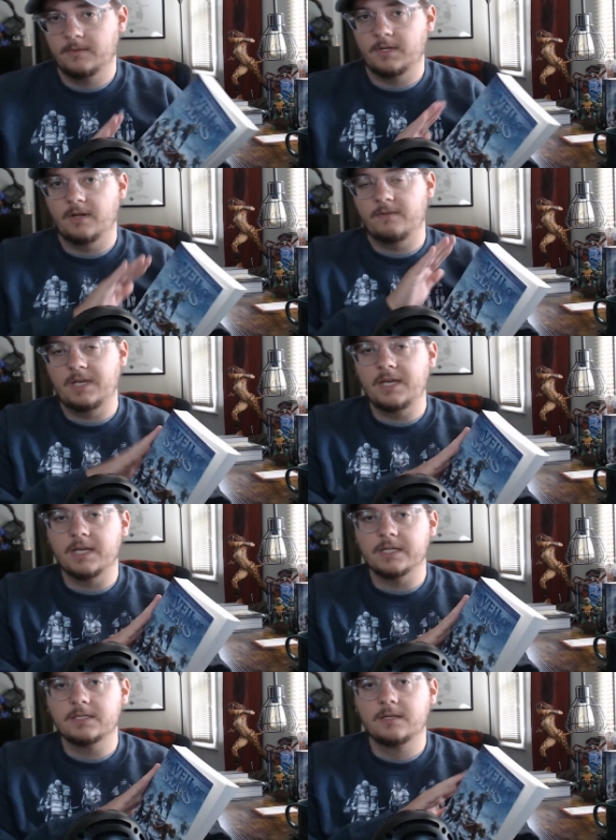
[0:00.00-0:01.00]
of
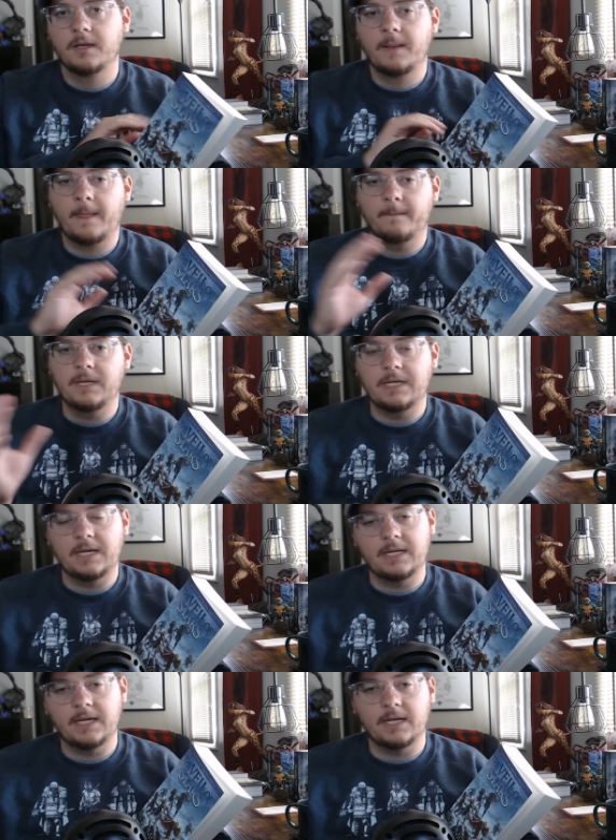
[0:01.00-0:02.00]
his be
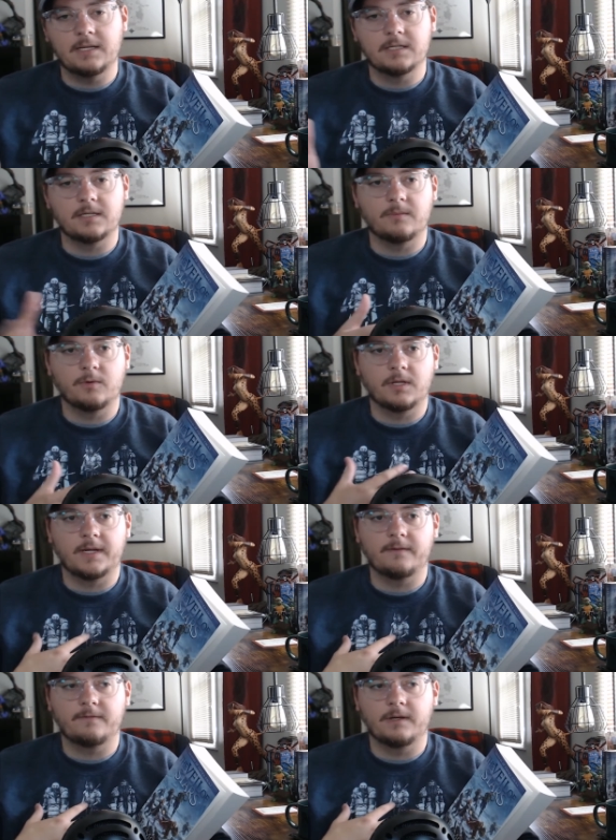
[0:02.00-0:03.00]
dedicated to someone
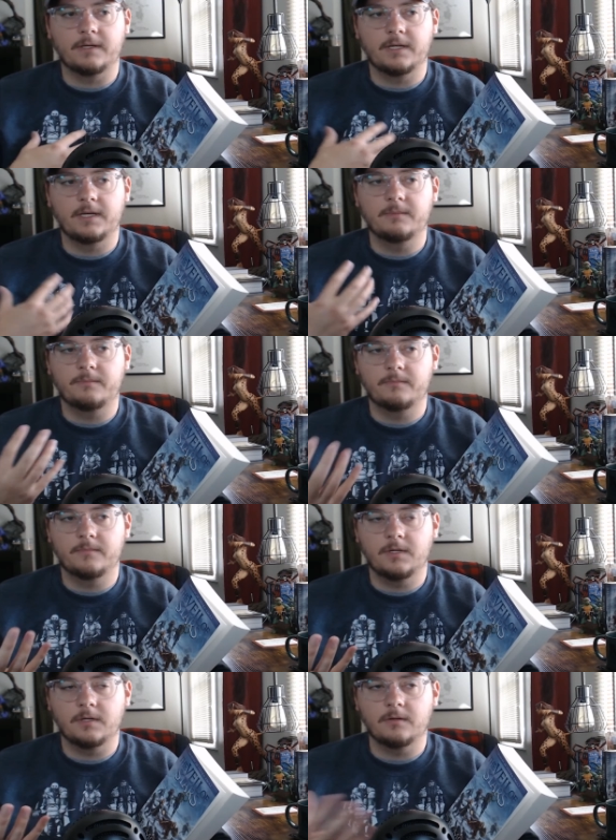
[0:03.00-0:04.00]
that I felt, you
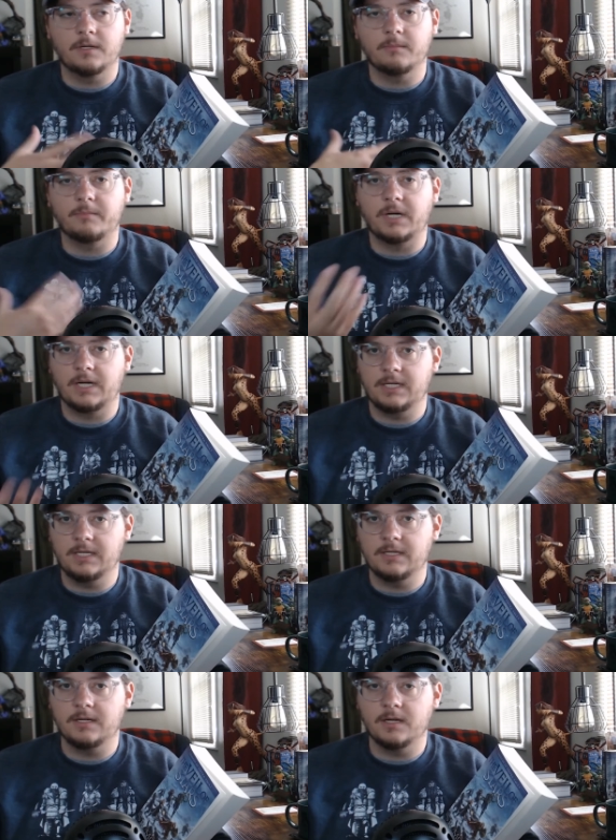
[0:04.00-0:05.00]
know,
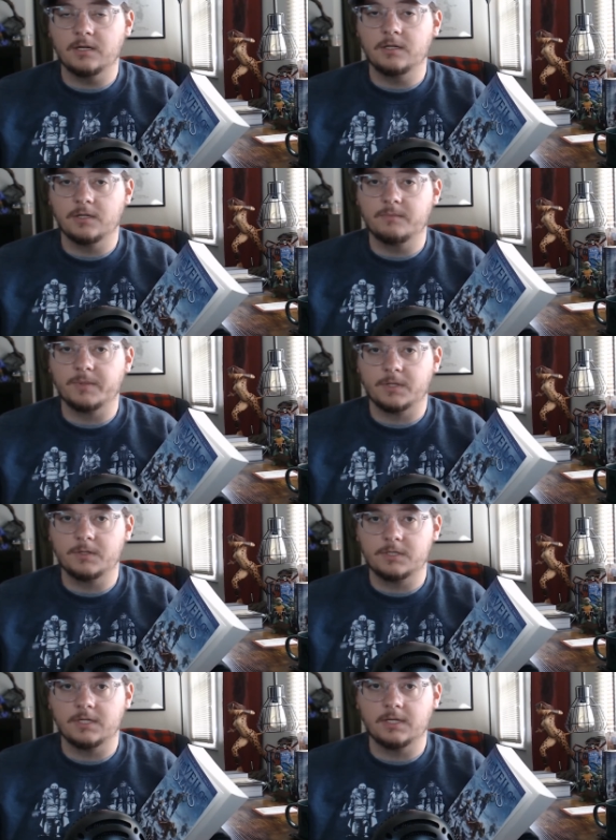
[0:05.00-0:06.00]
embodied a good
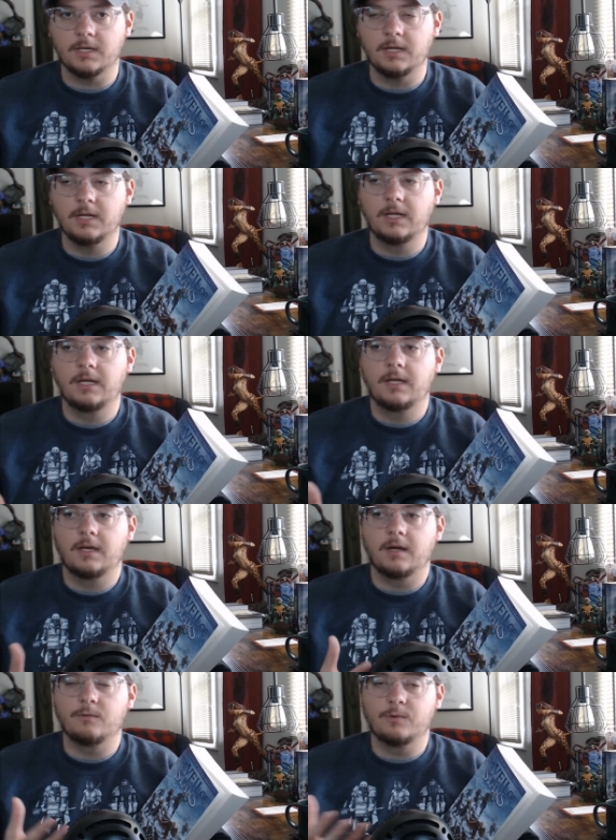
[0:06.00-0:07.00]
person,
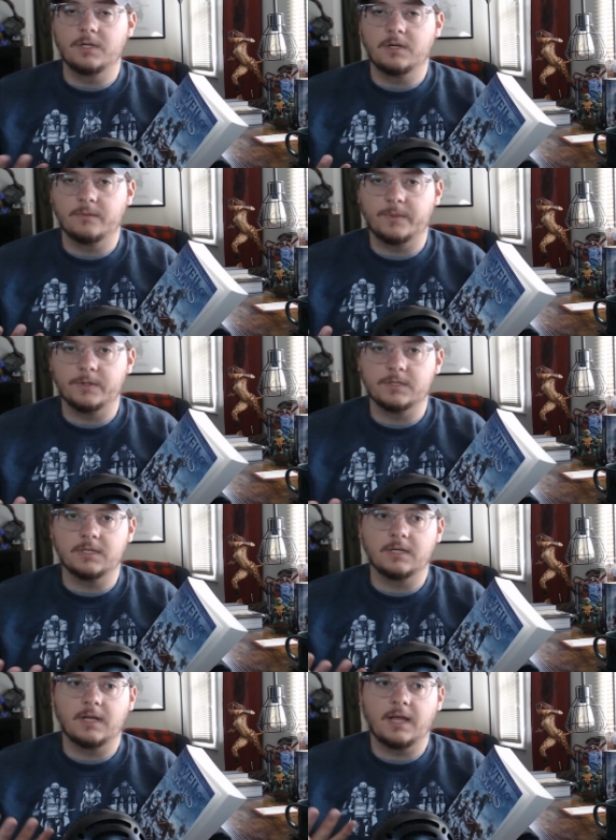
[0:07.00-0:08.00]
a really good
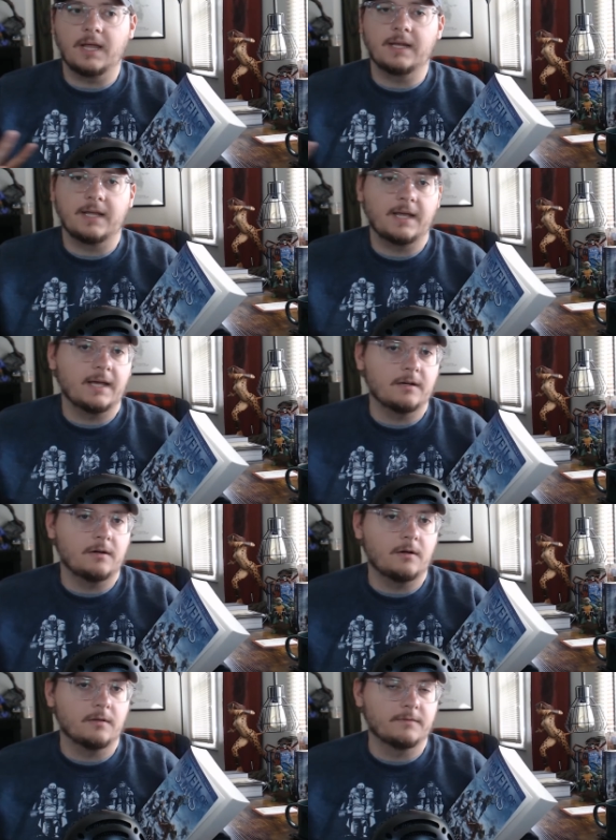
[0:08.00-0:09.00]
person, and had
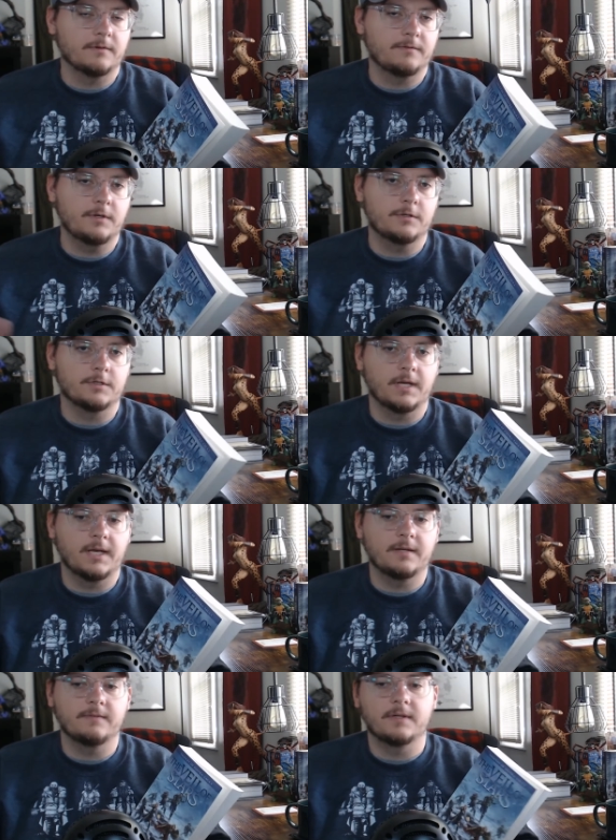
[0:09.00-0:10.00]
all of their future
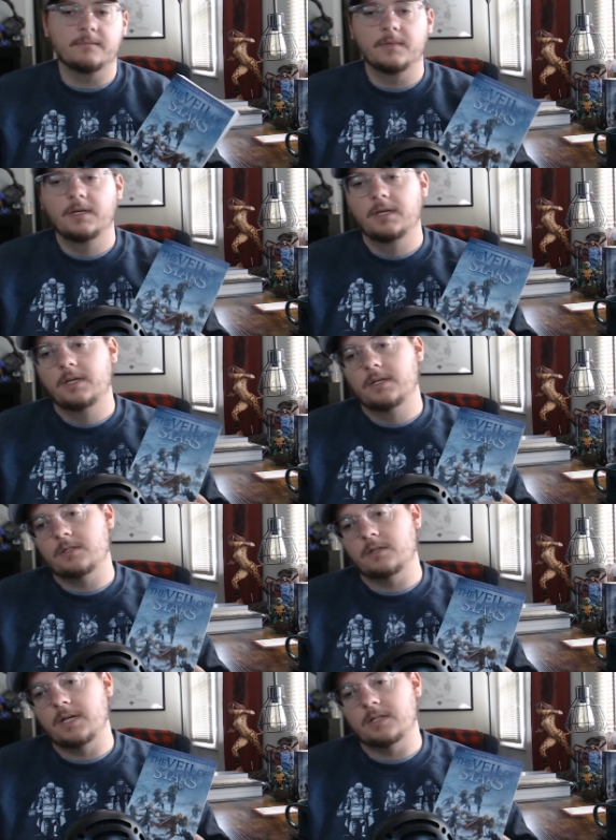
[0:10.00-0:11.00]
ahead of them.
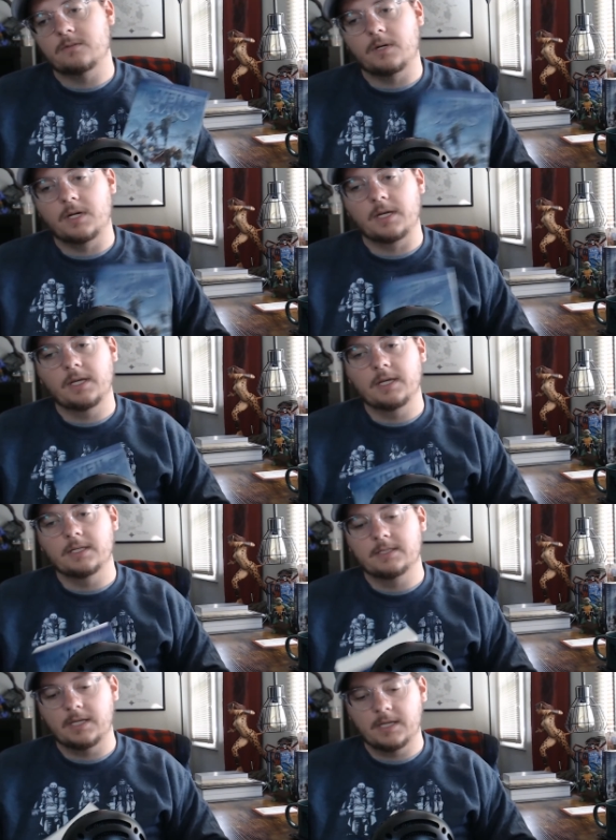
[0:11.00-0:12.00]
So that's why
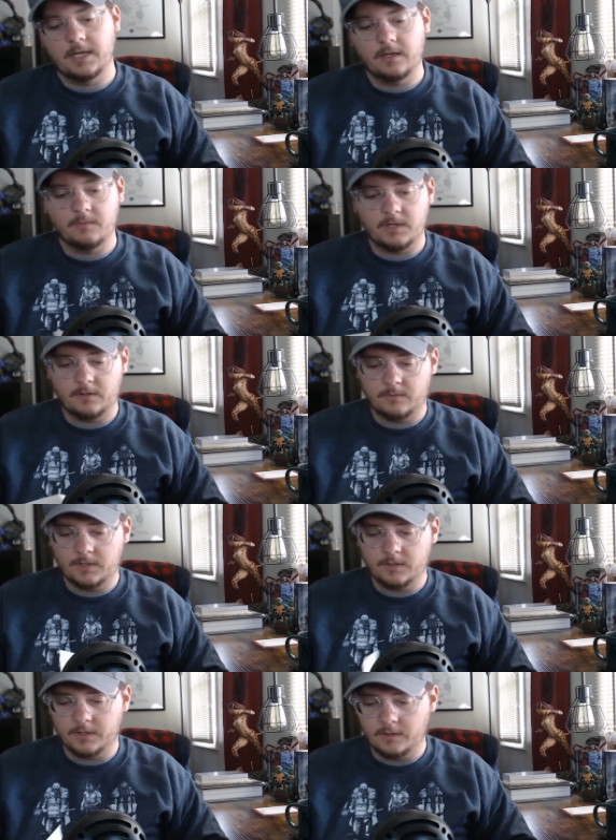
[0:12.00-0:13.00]
it's dedicated to my little
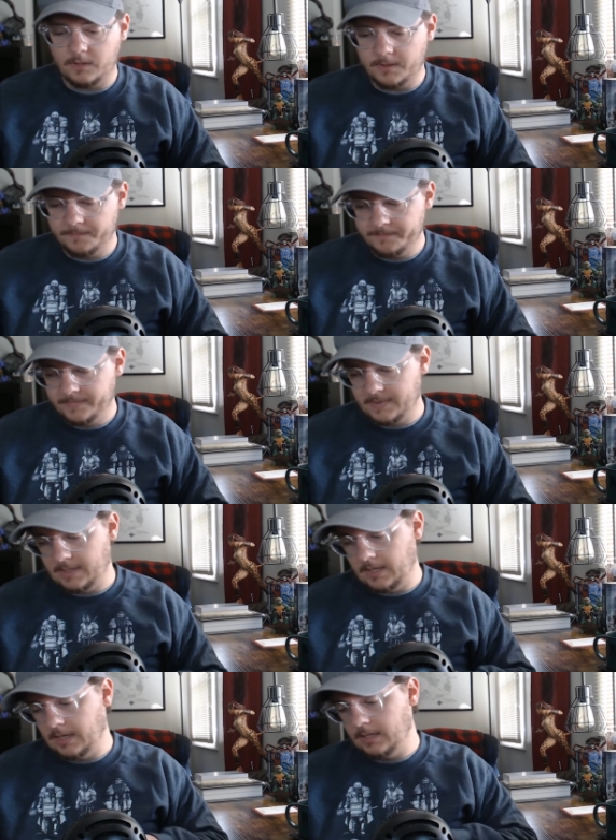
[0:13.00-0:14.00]
brother Noah,
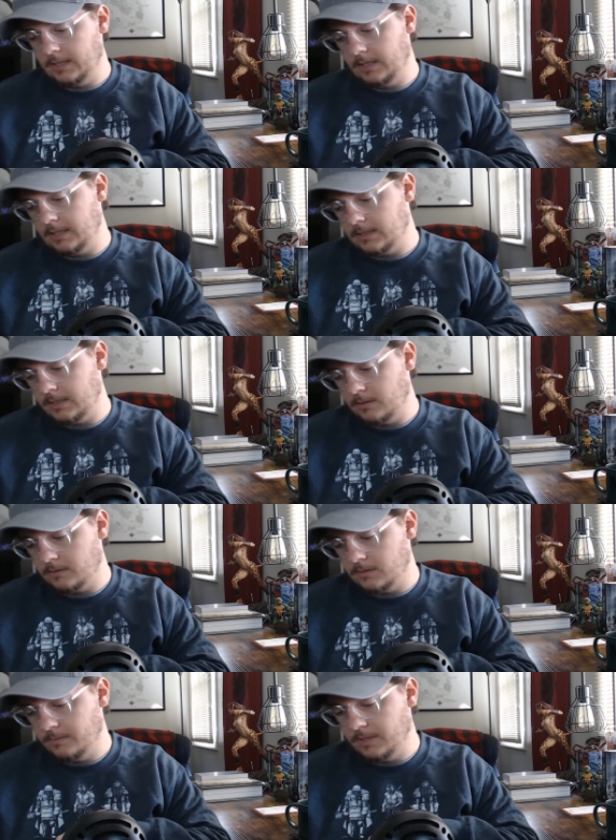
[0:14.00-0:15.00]
and he
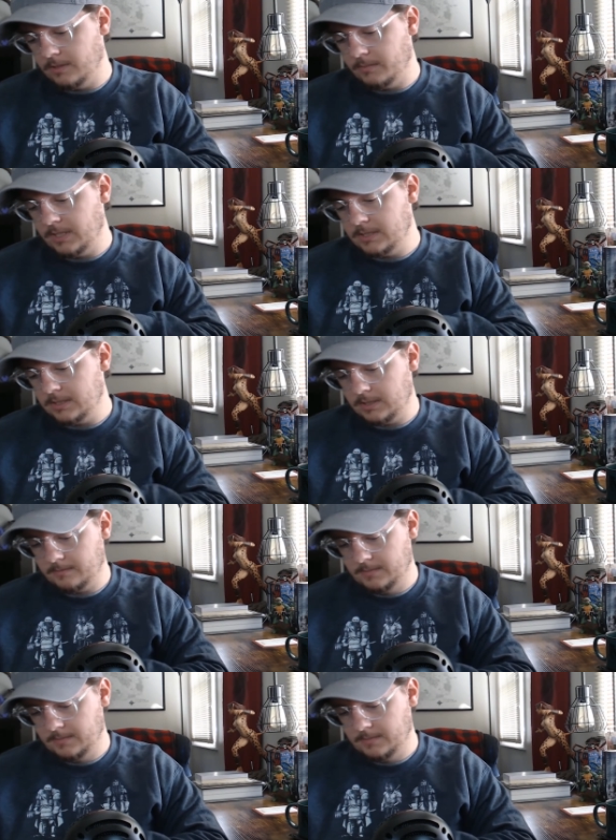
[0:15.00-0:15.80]
continues to be amazing,